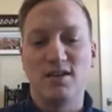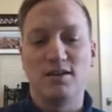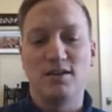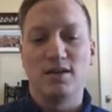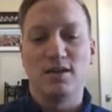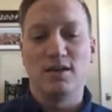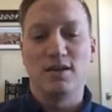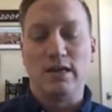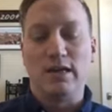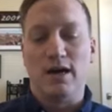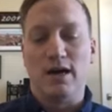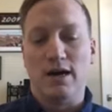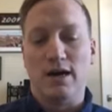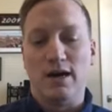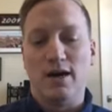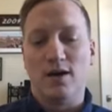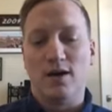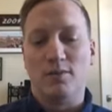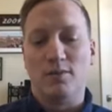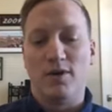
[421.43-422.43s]
see
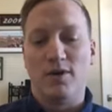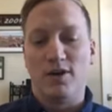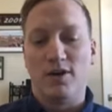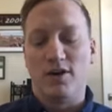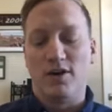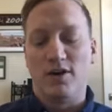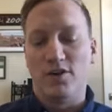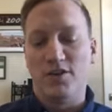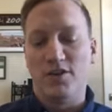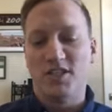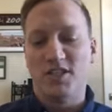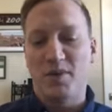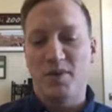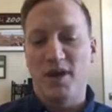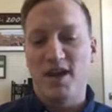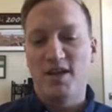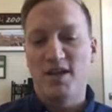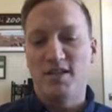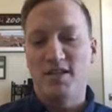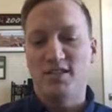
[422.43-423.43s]
um, on, on,
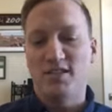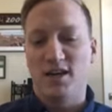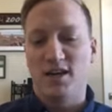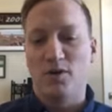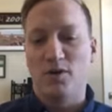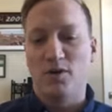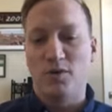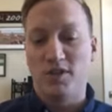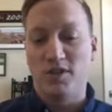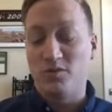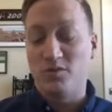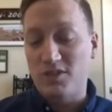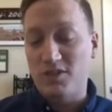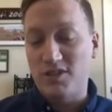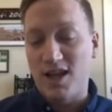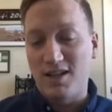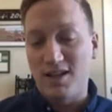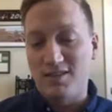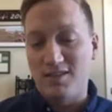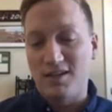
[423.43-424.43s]
this page, uh, which,
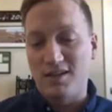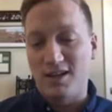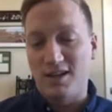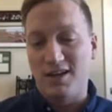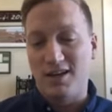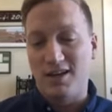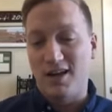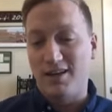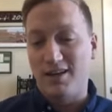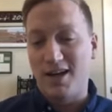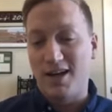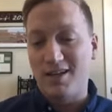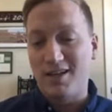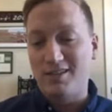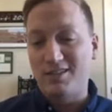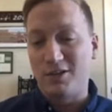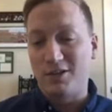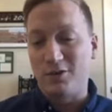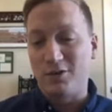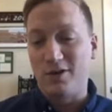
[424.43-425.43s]
which adds a, a
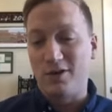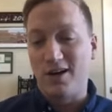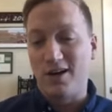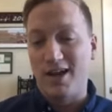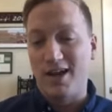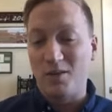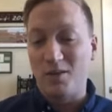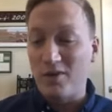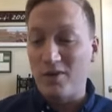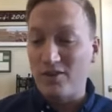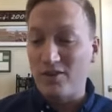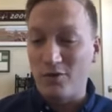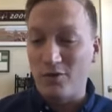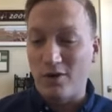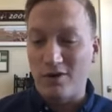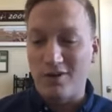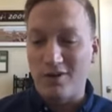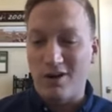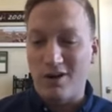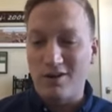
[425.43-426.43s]
nice little uh, element
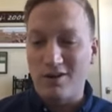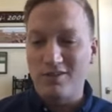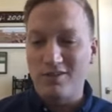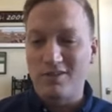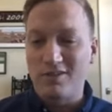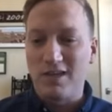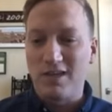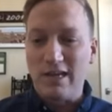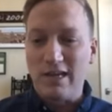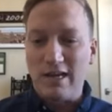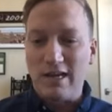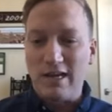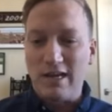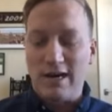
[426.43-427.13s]
to our cards.